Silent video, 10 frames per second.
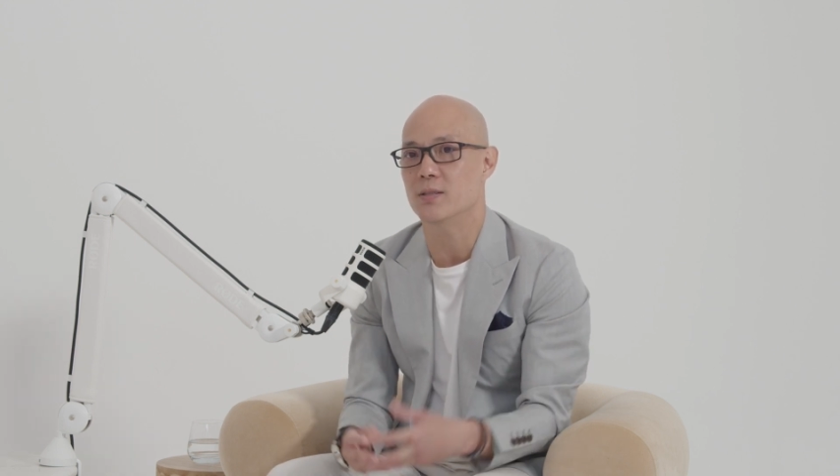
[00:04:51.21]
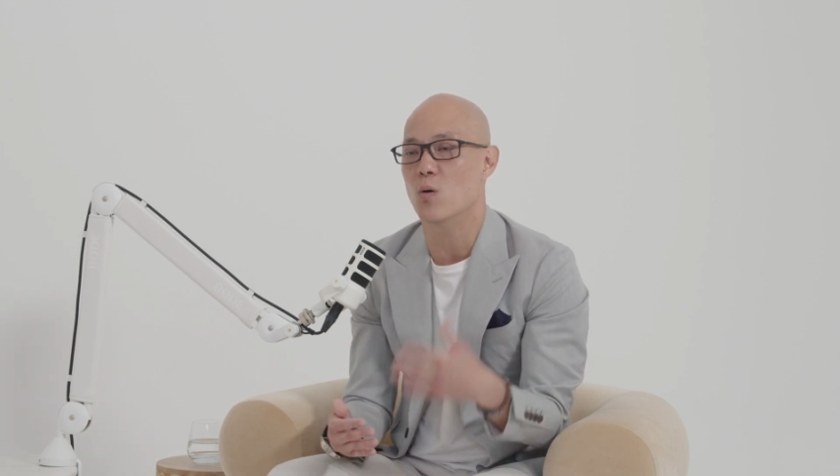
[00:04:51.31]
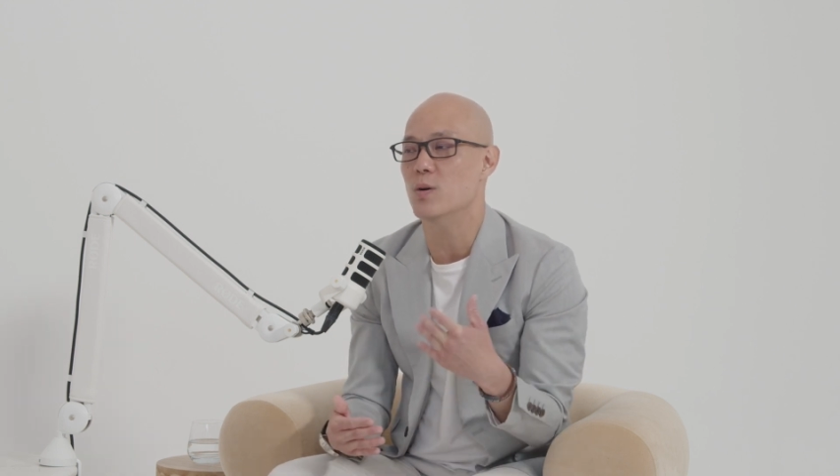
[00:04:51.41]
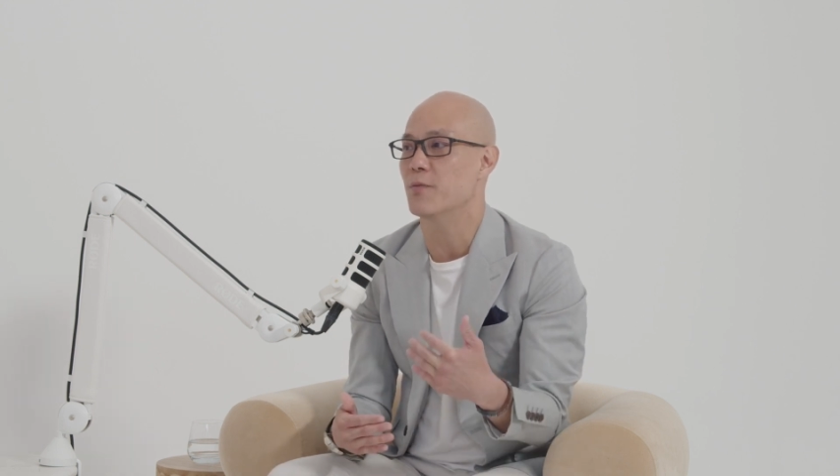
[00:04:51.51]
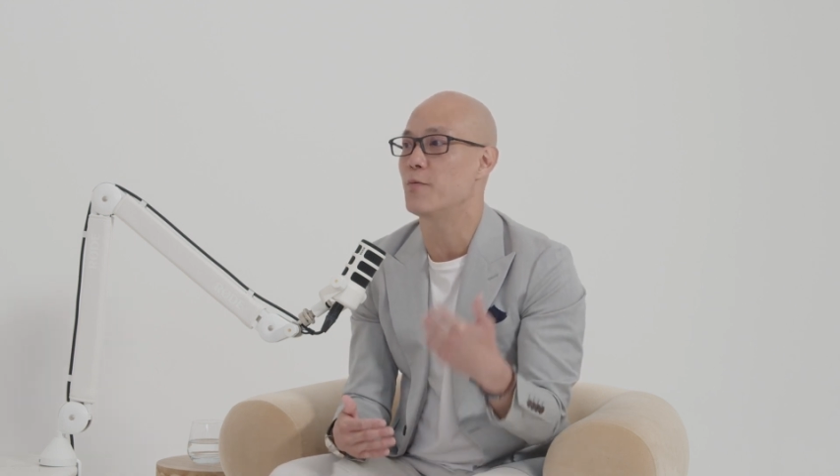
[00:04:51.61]

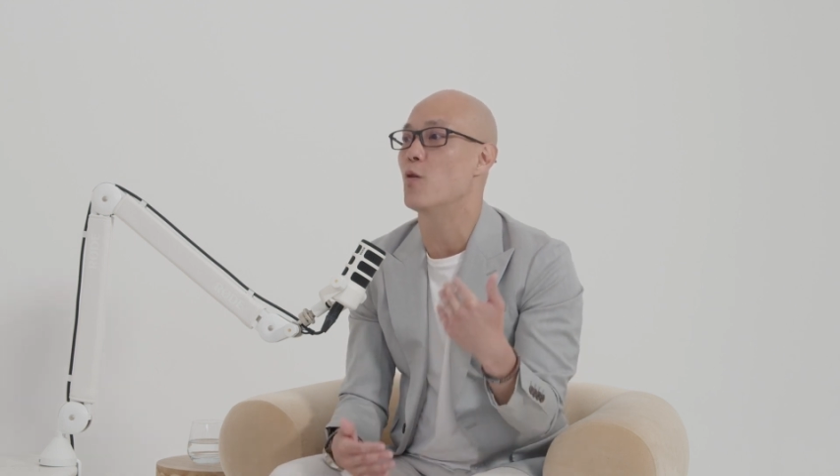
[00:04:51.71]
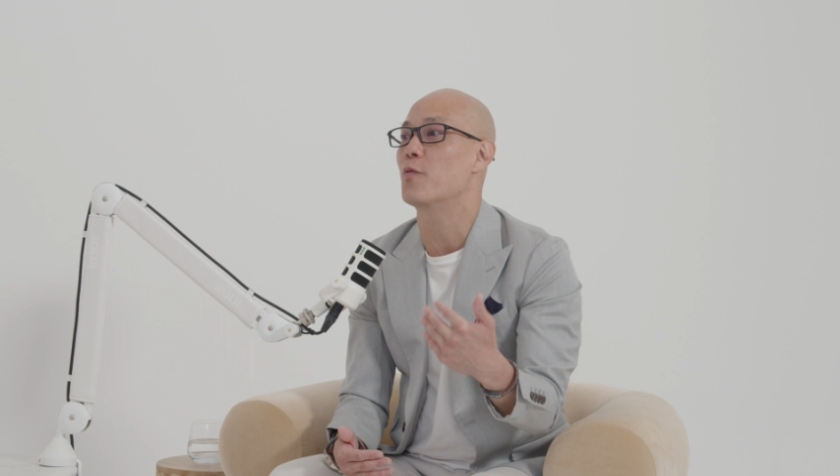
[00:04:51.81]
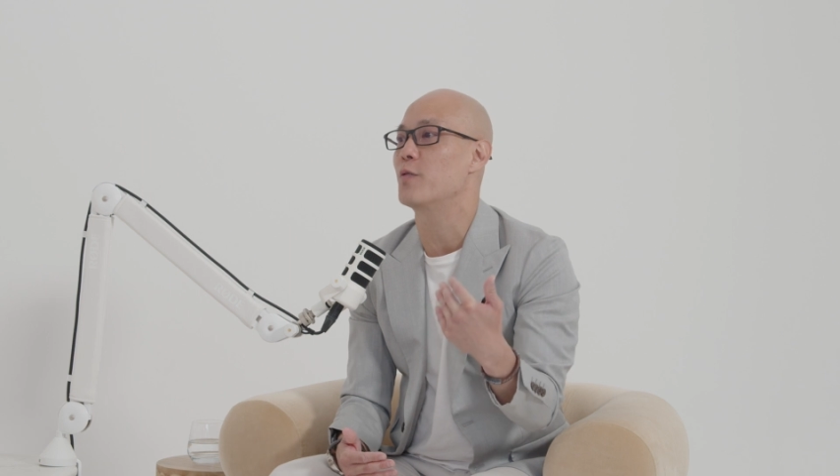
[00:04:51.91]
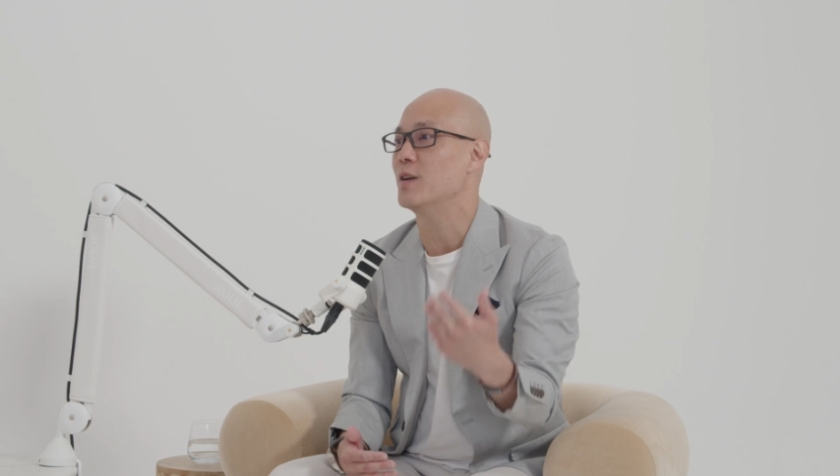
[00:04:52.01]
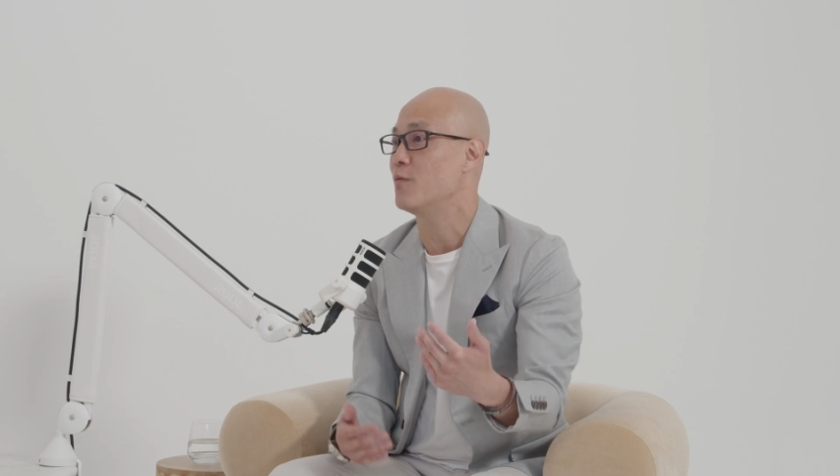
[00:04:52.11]
always a
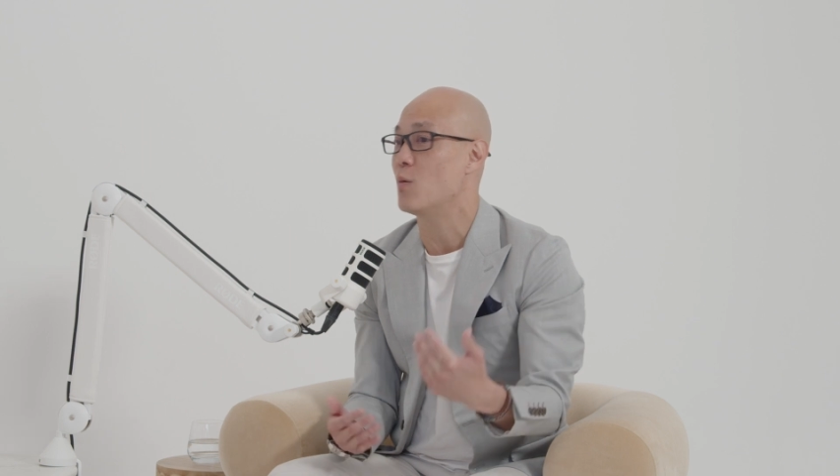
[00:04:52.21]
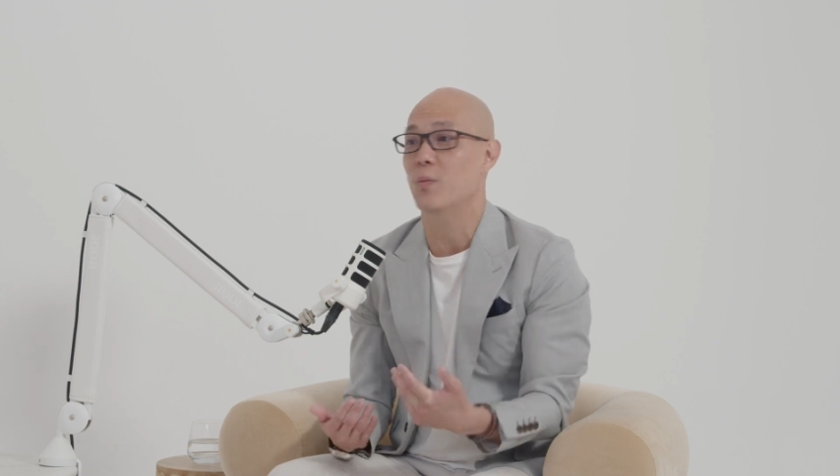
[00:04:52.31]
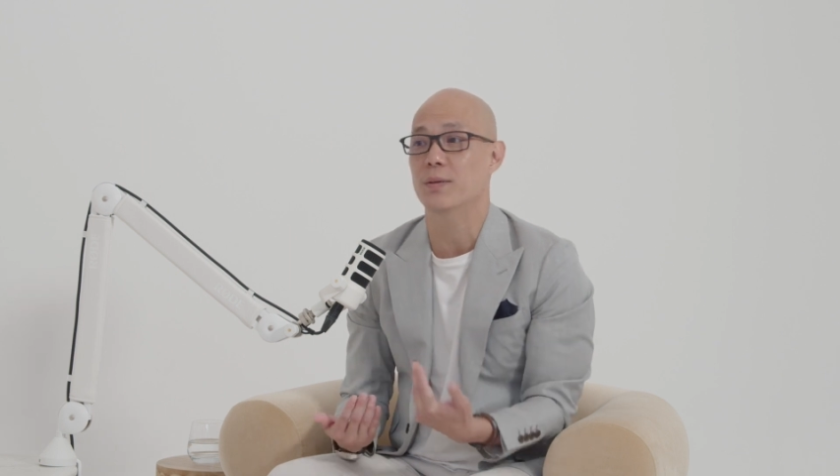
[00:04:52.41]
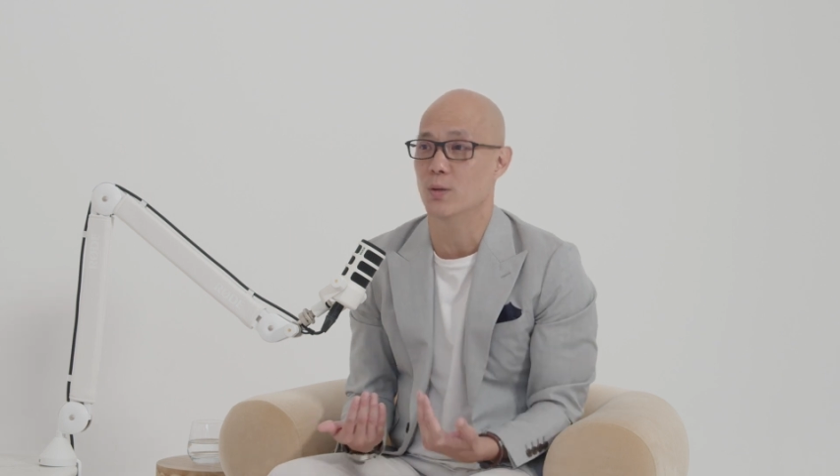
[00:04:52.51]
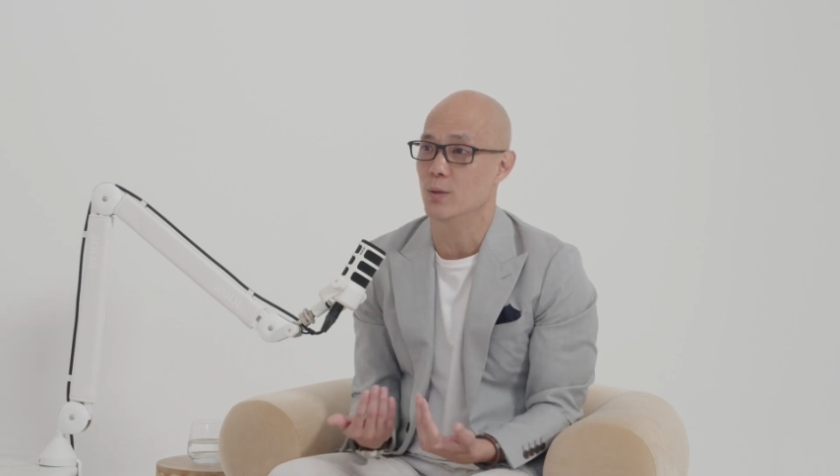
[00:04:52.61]
forefront of what
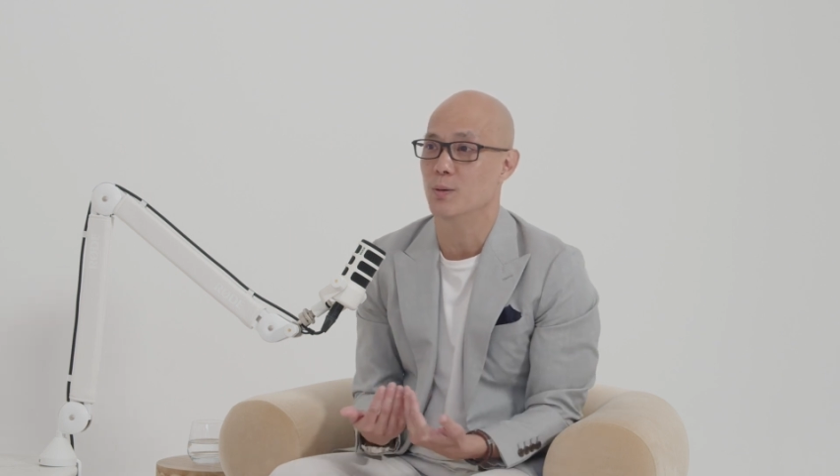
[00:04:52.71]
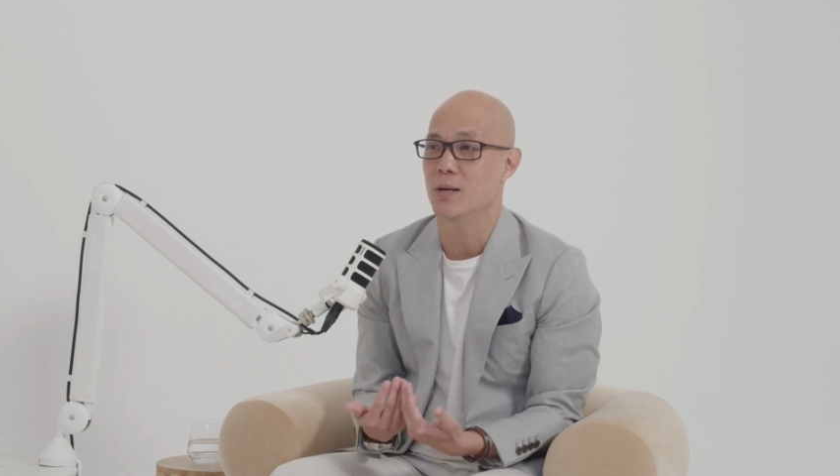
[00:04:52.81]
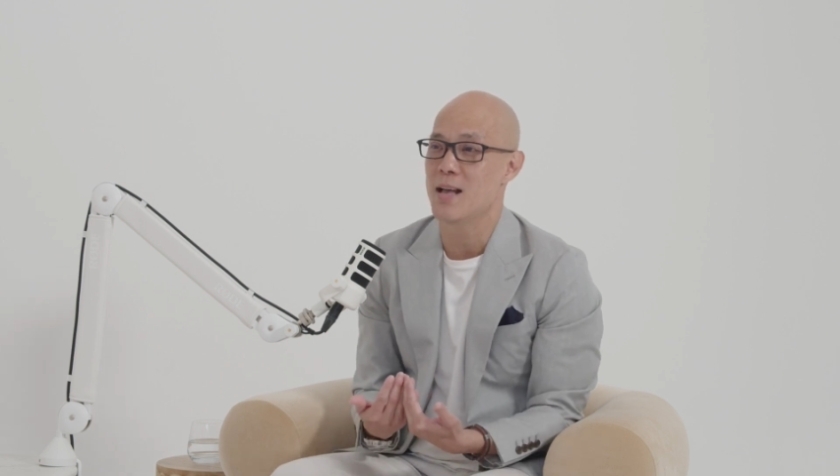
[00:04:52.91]
we do.